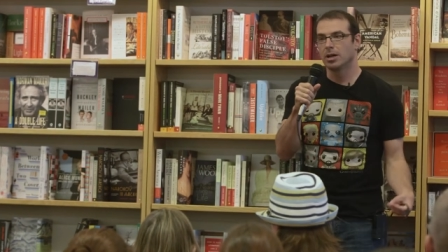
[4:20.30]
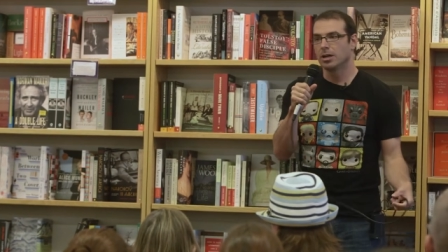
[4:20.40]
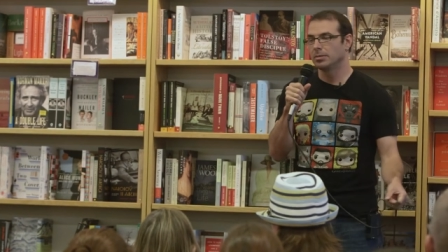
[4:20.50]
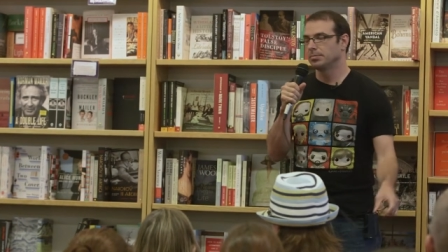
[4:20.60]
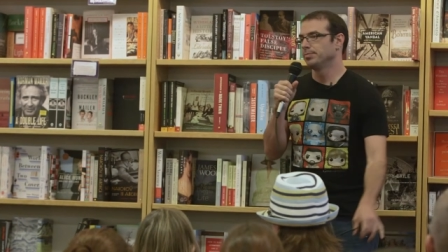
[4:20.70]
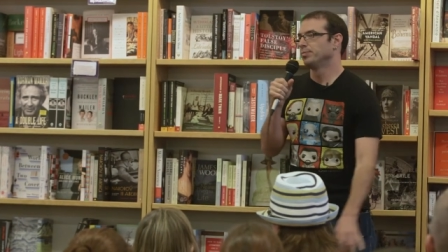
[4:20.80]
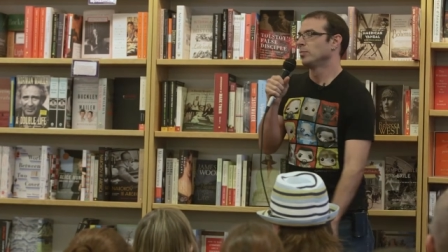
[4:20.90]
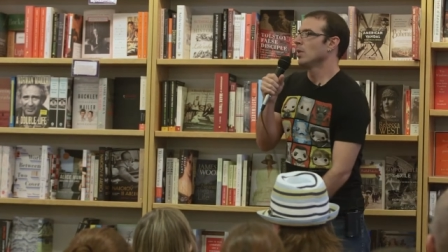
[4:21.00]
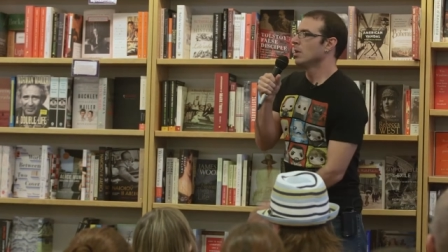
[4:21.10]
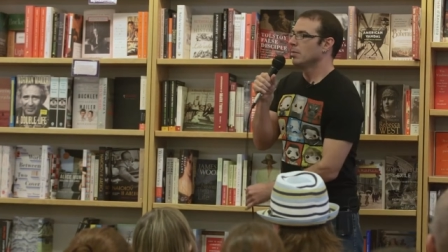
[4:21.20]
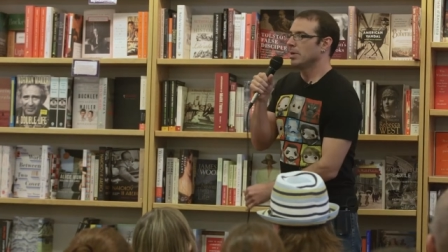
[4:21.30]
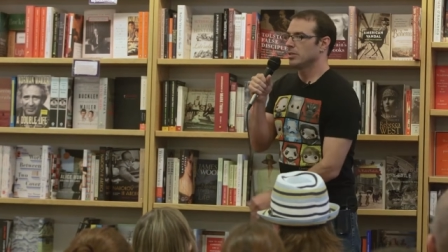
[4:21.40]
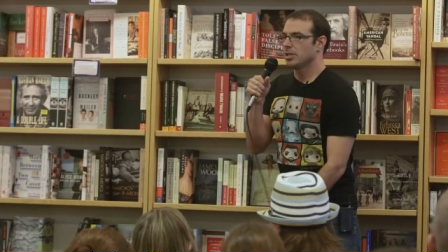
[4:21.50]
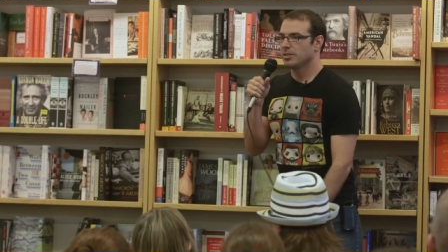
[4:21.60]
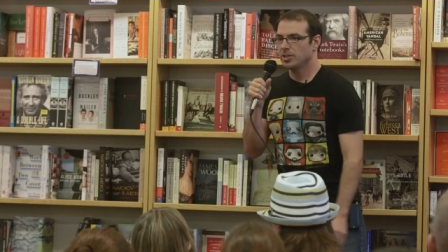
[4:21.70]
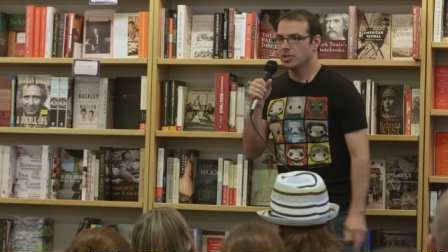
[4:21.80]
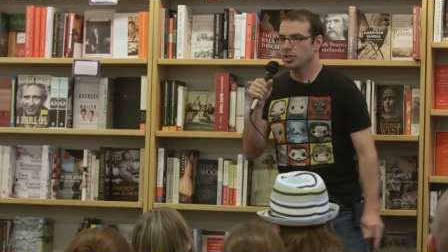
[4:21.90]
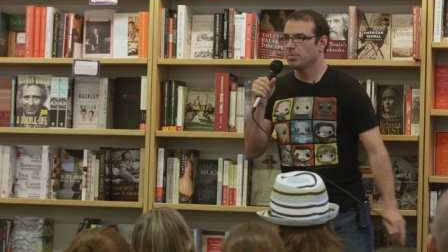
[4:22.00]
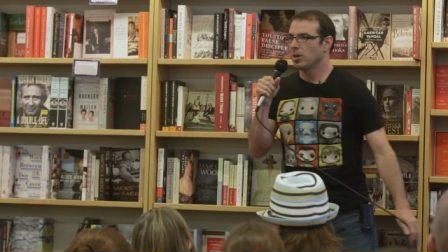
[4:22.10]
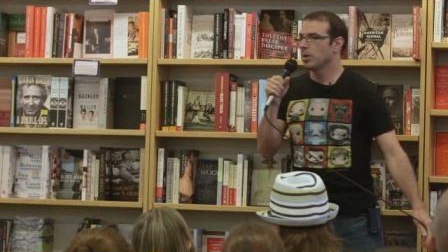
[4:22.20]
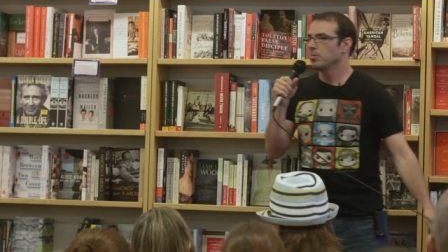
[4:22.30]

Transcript: um, about science fiction, about my